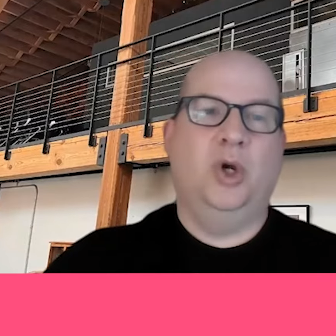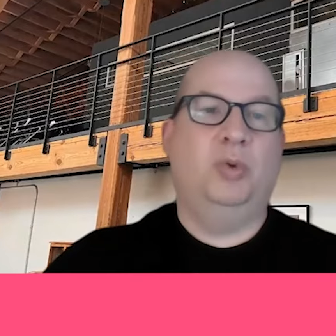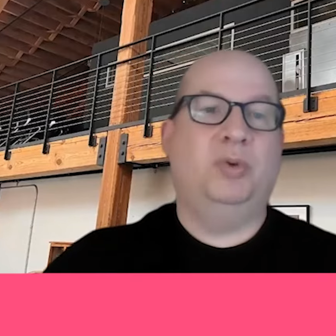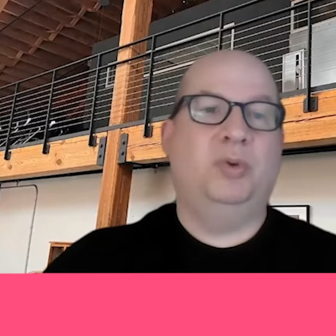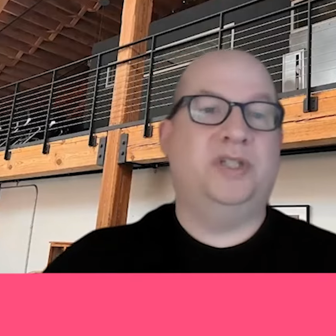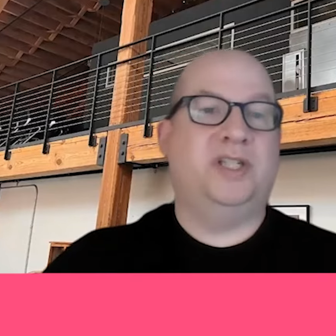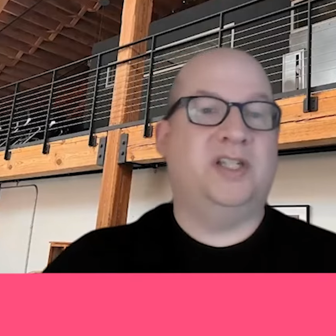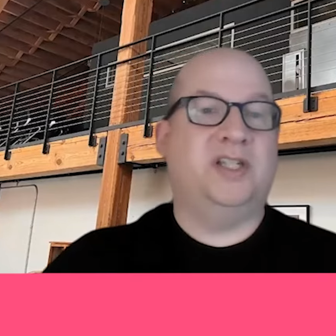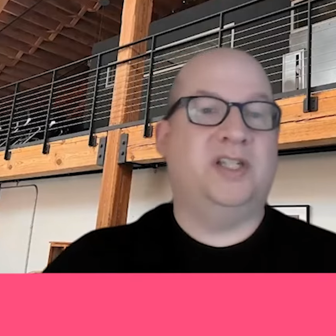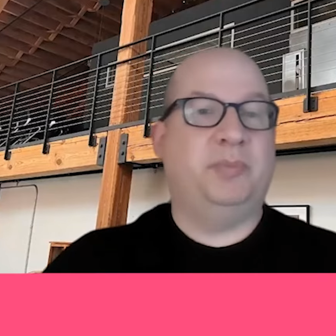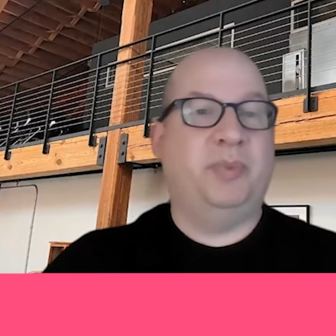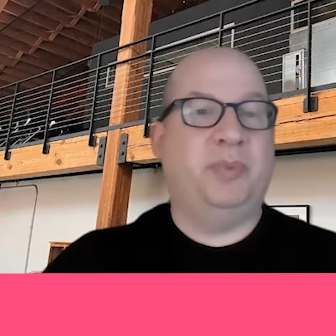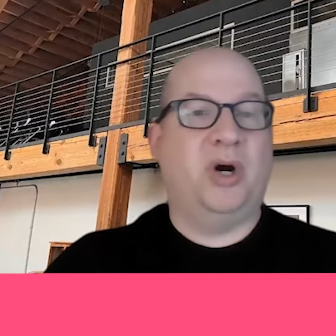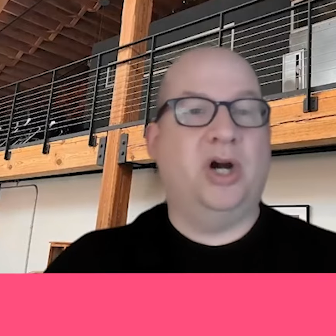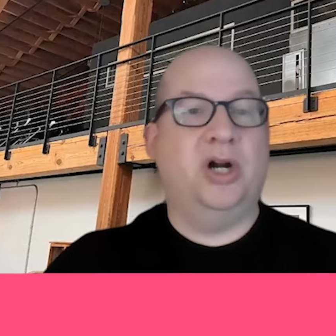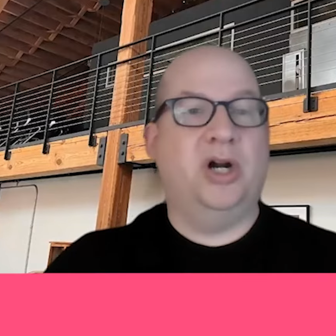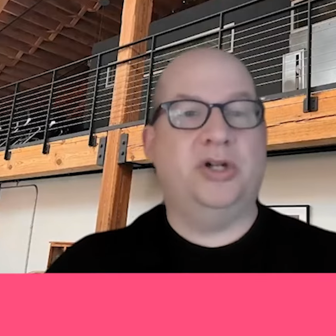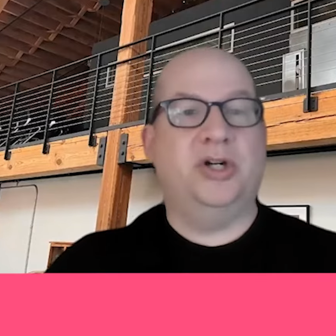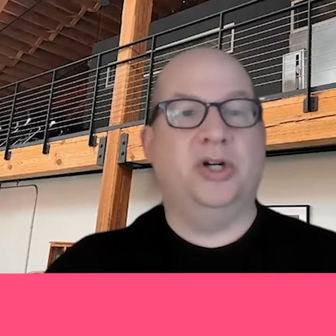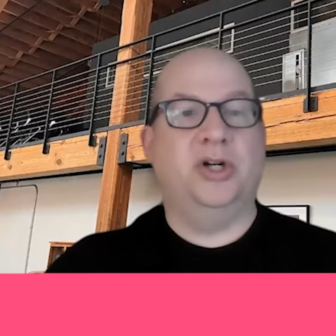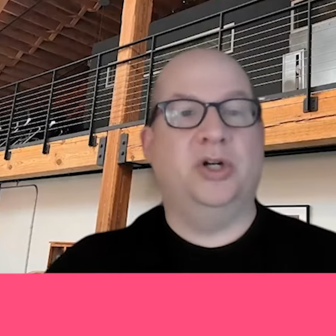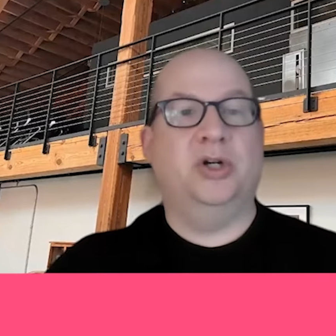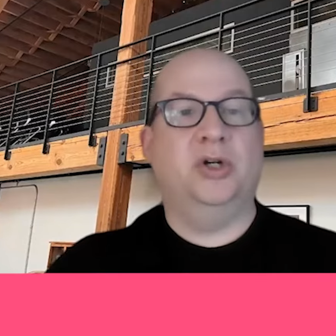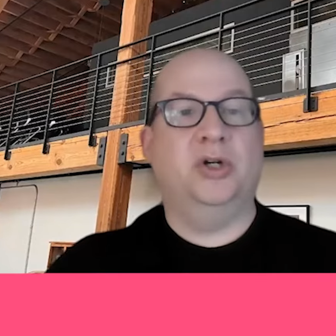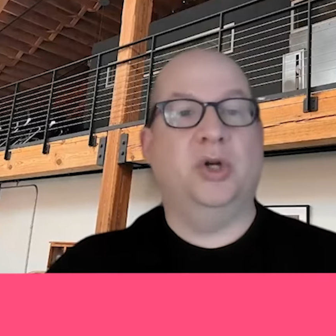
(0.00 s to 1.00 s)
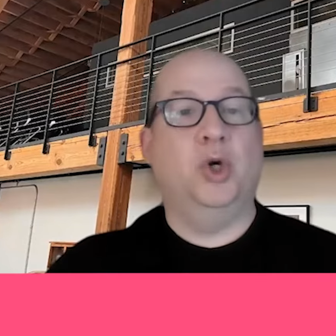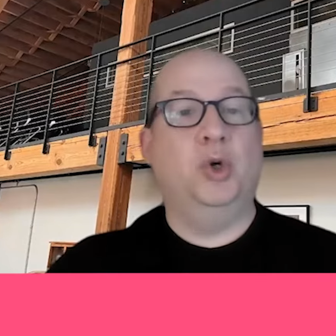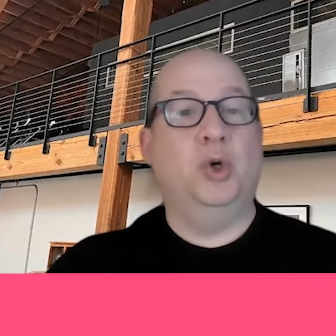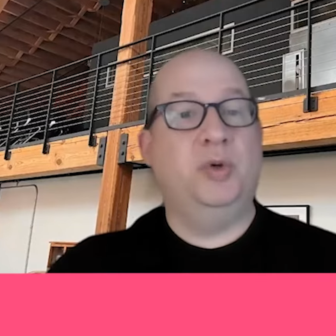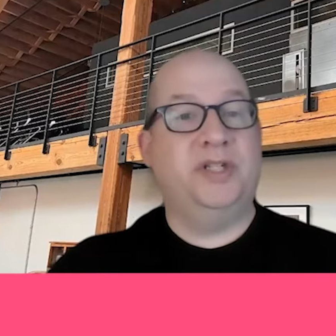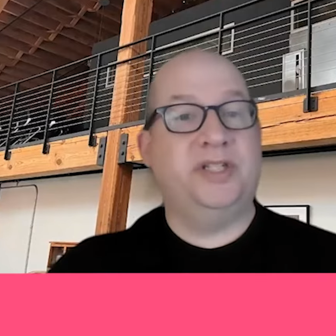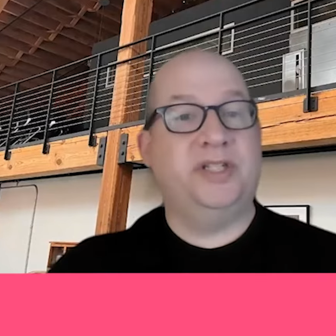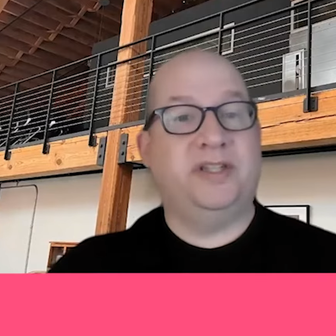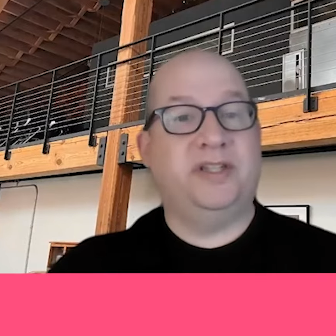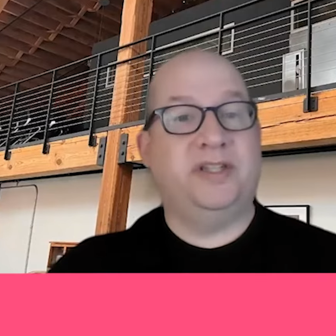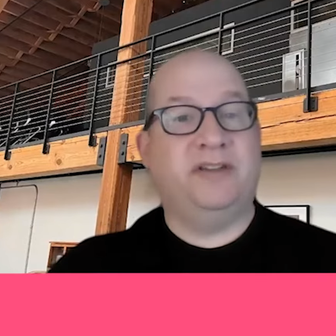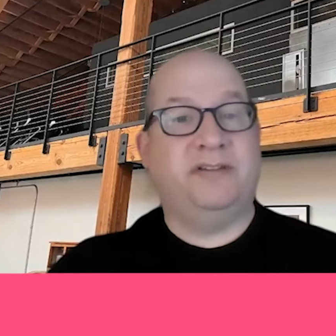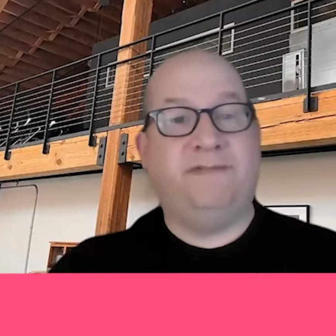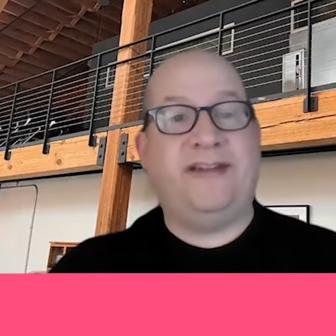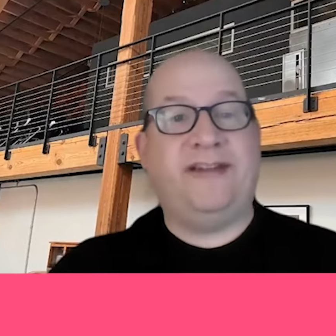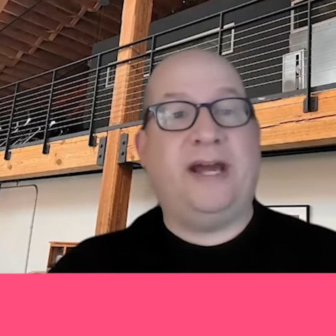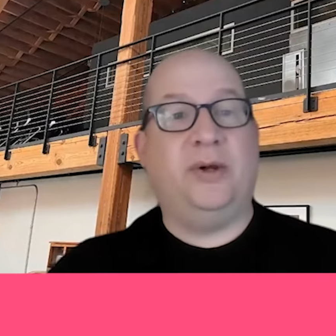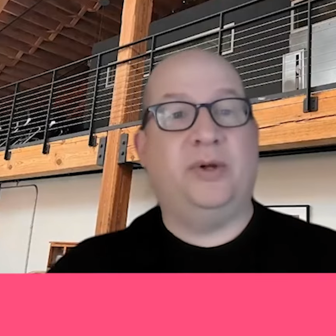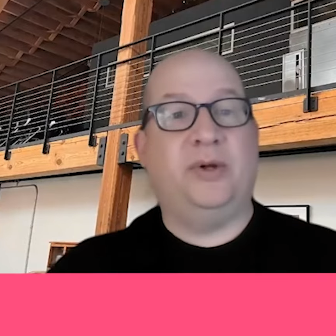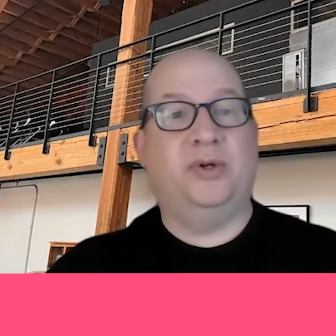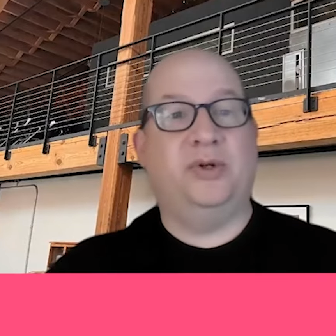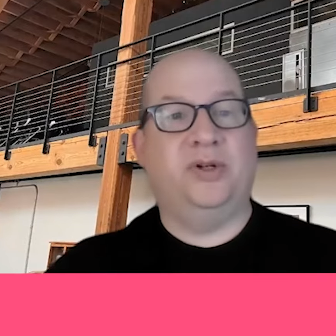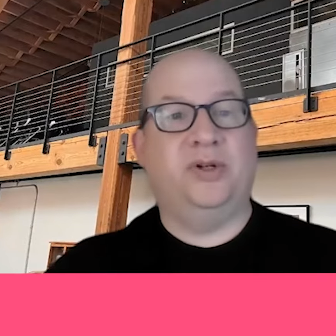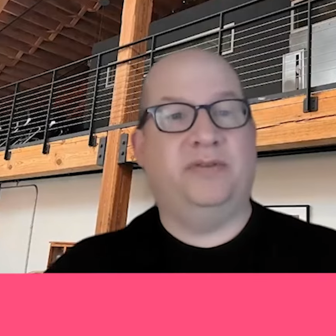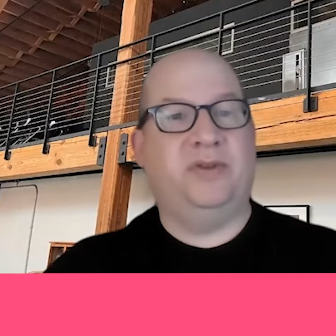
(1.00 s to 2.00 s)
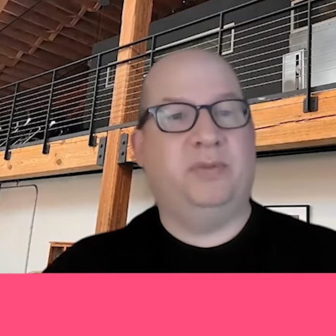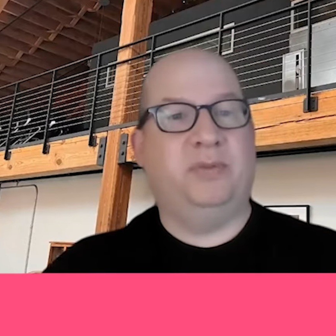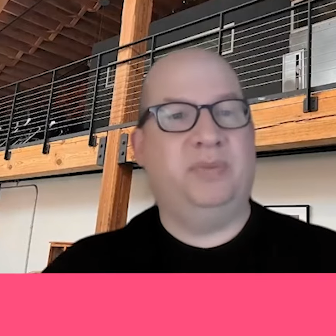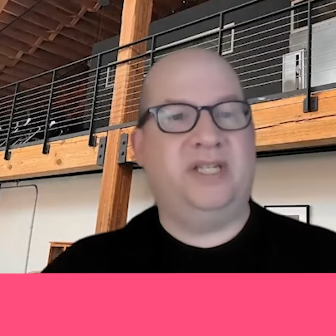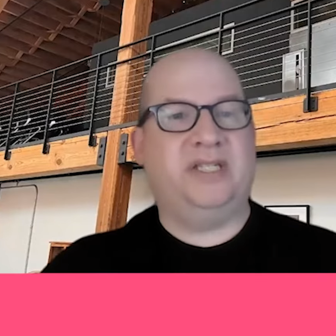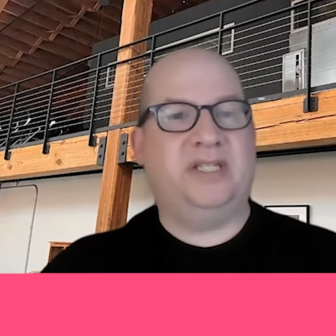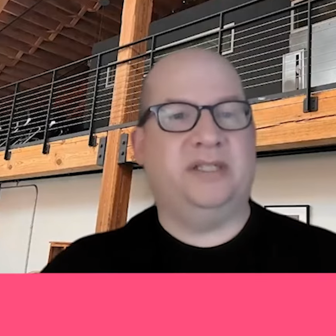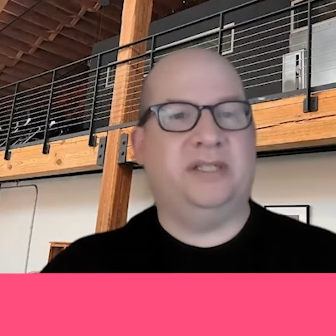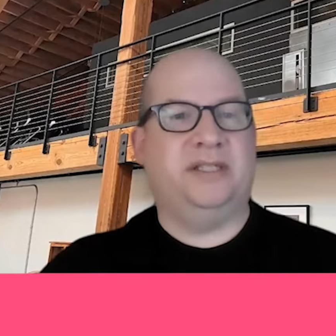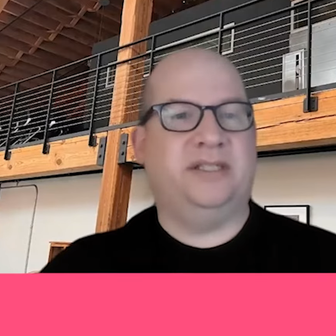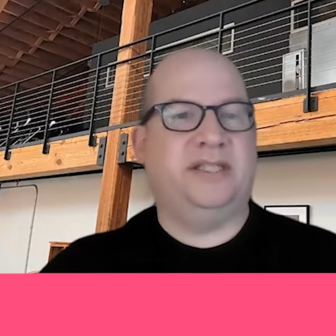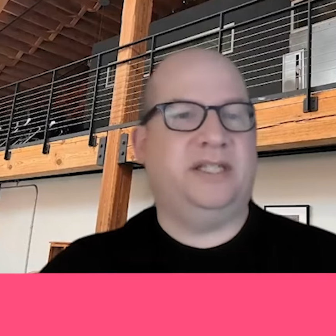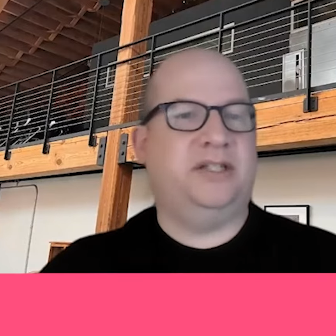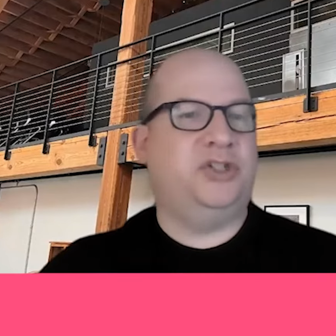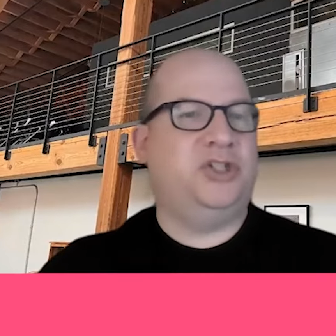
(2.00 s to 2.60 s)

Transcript: who was his partner, who is the founder of the business.